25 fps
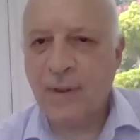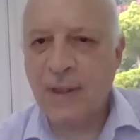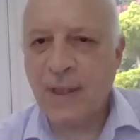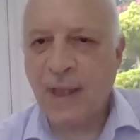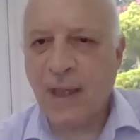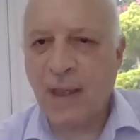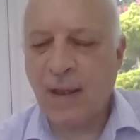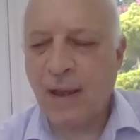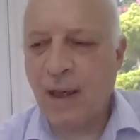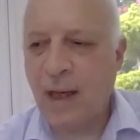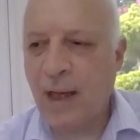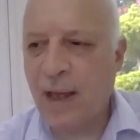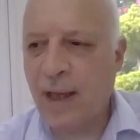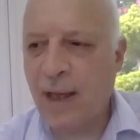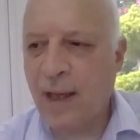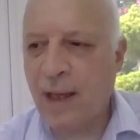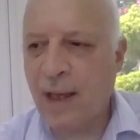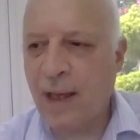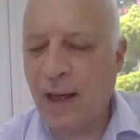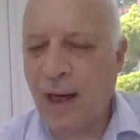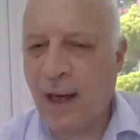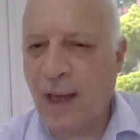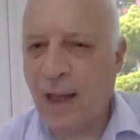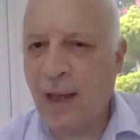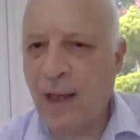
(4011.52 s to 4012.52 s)
Jazakallah
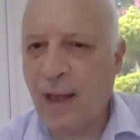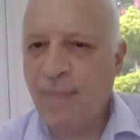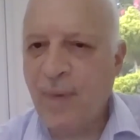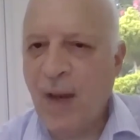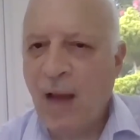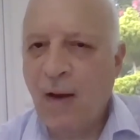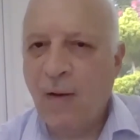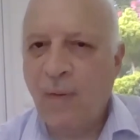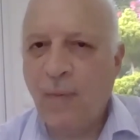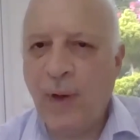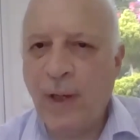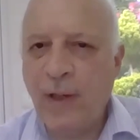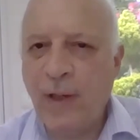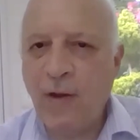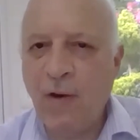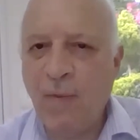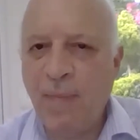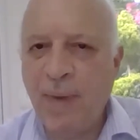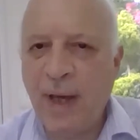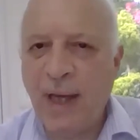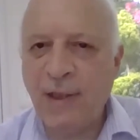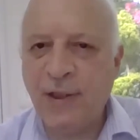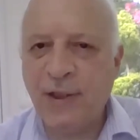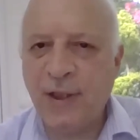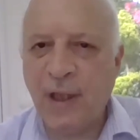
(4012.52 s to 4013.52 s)
khair, akhi. When you
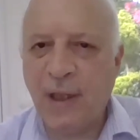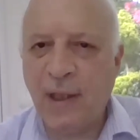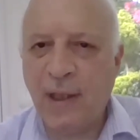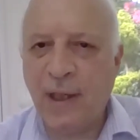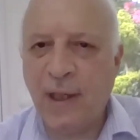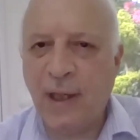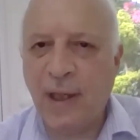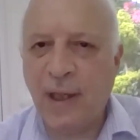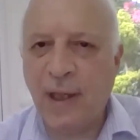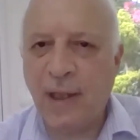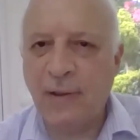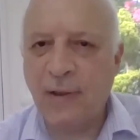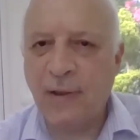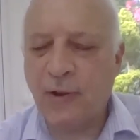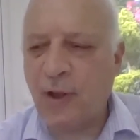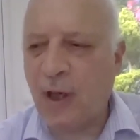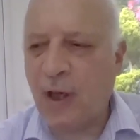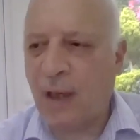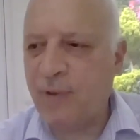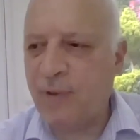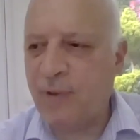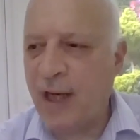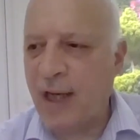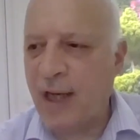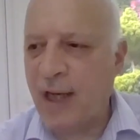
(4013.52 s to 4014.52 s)
mention, Dr.
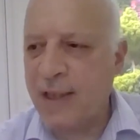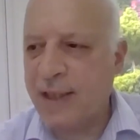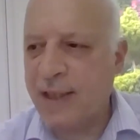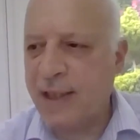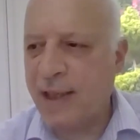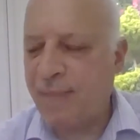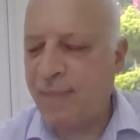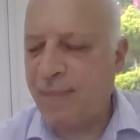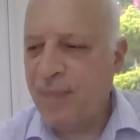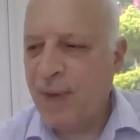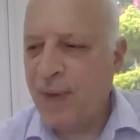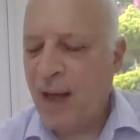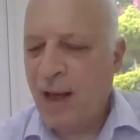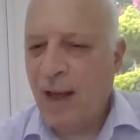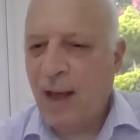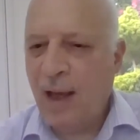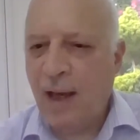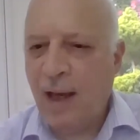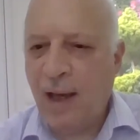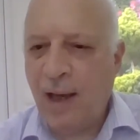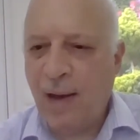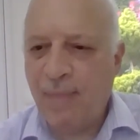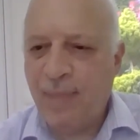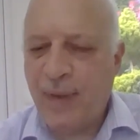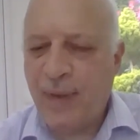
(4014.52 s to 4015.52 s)
Abdul Nasser,
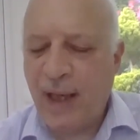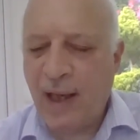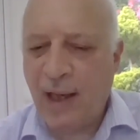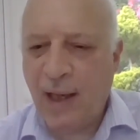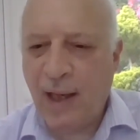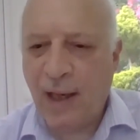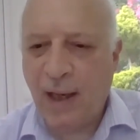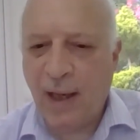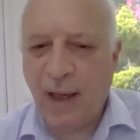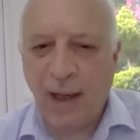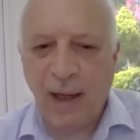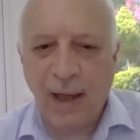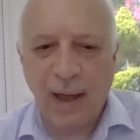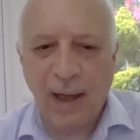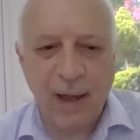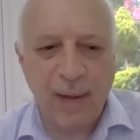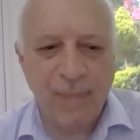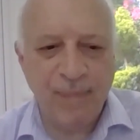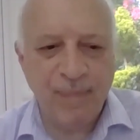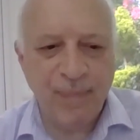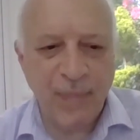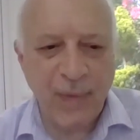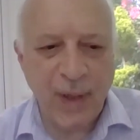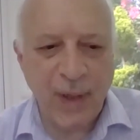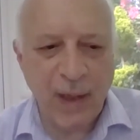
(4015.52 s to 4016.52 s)

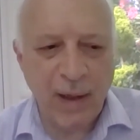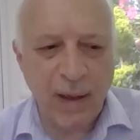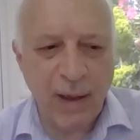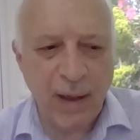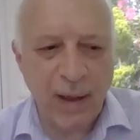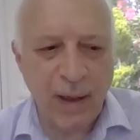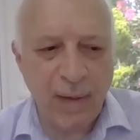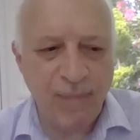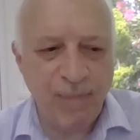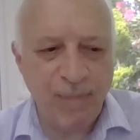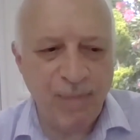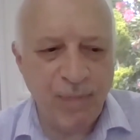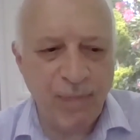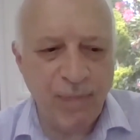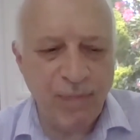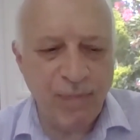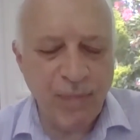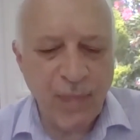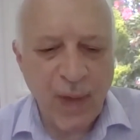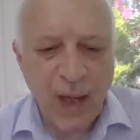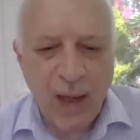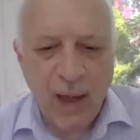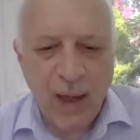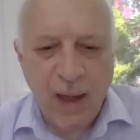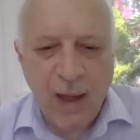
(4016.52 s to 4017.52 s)
the
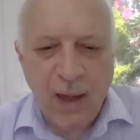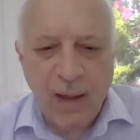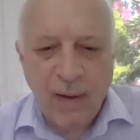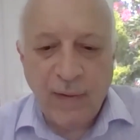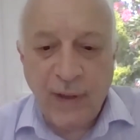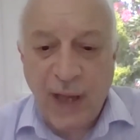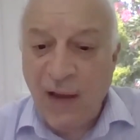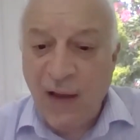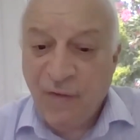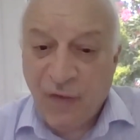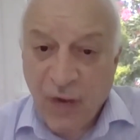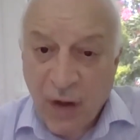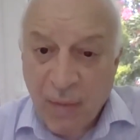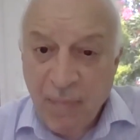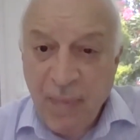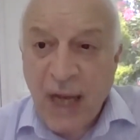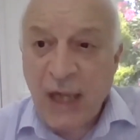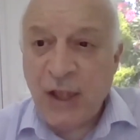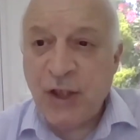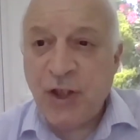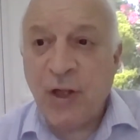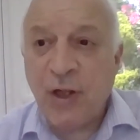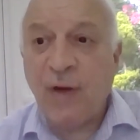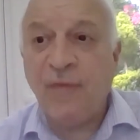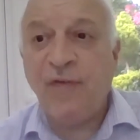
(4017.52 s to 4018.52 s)

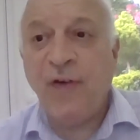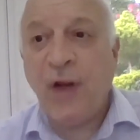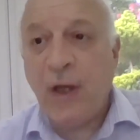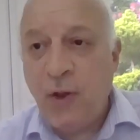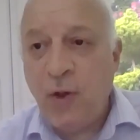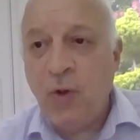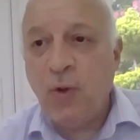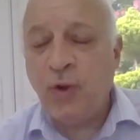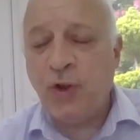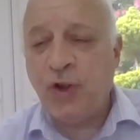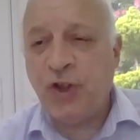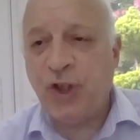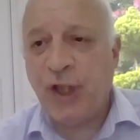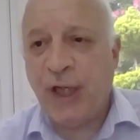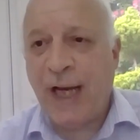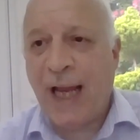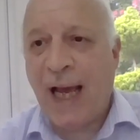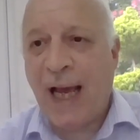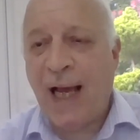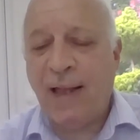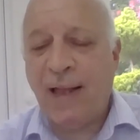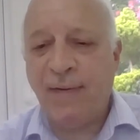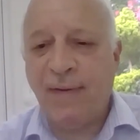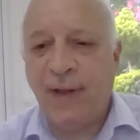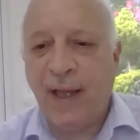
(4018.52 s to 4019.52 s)
information revolution
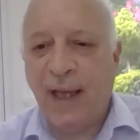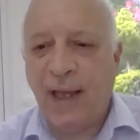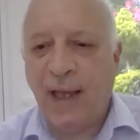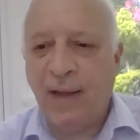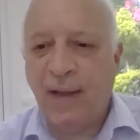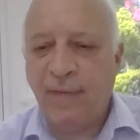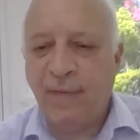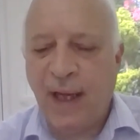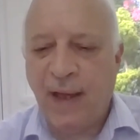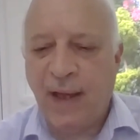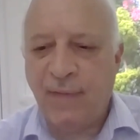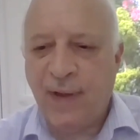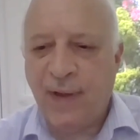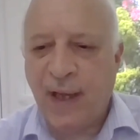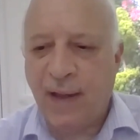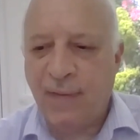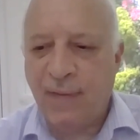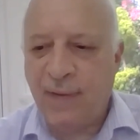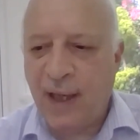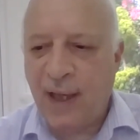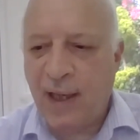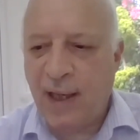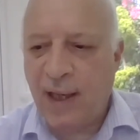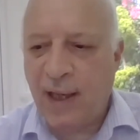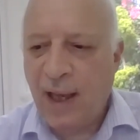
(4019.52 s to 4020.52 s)
and
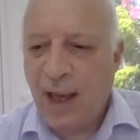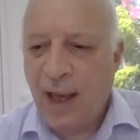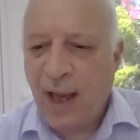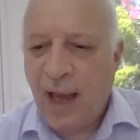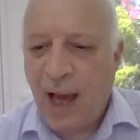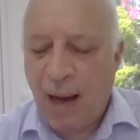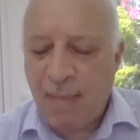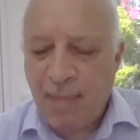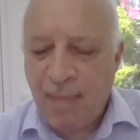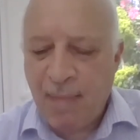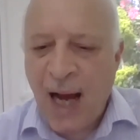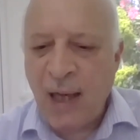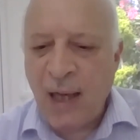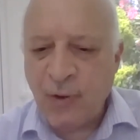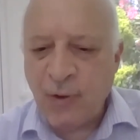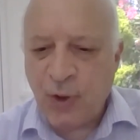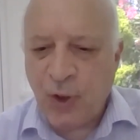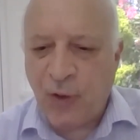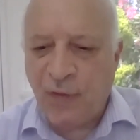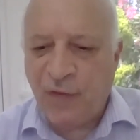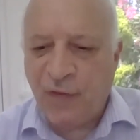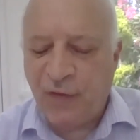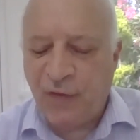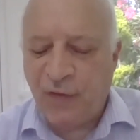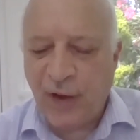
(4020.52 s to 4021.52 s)
the amount
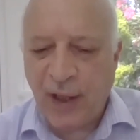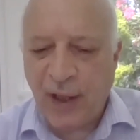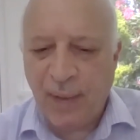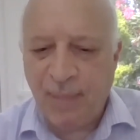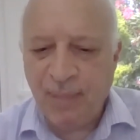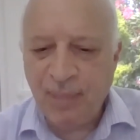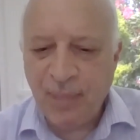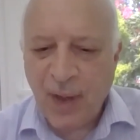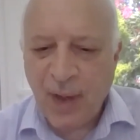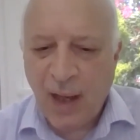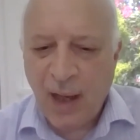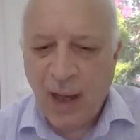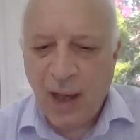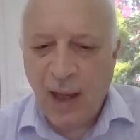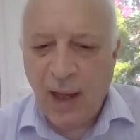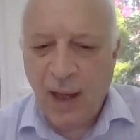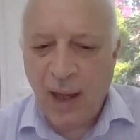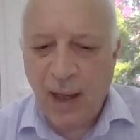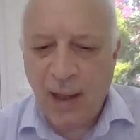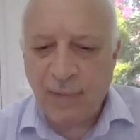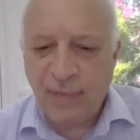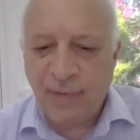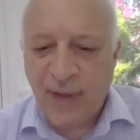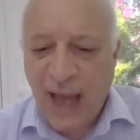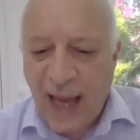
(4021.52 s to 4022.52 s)
of
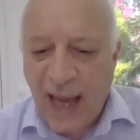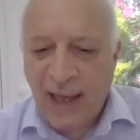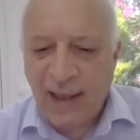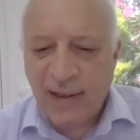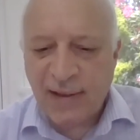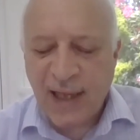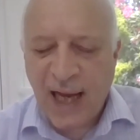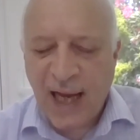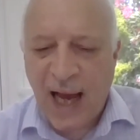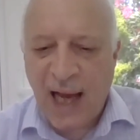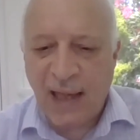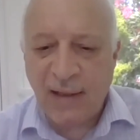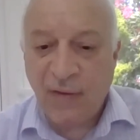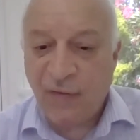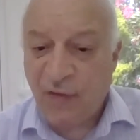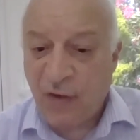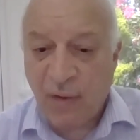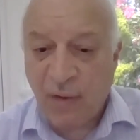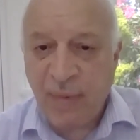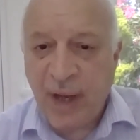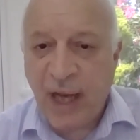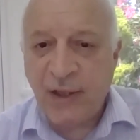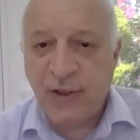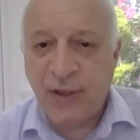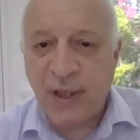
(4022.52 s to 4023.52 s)
data and
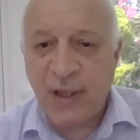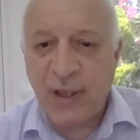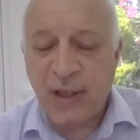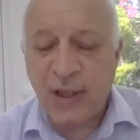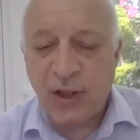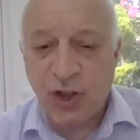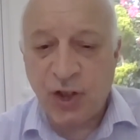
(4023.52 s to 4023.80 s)
information